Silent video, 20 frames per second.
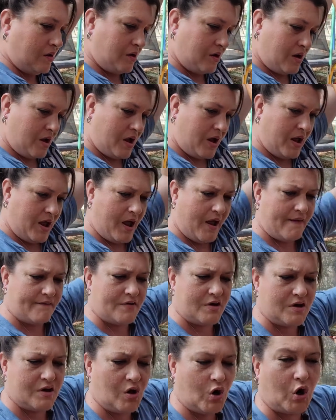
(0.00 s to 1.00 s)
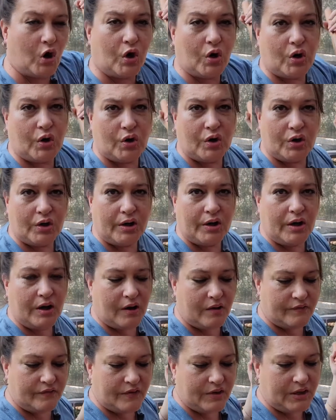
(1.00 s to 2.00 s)
I I haven't heard
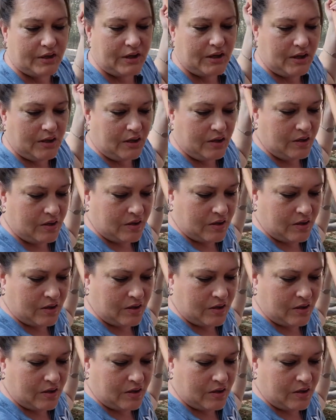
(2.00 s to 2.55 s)
of any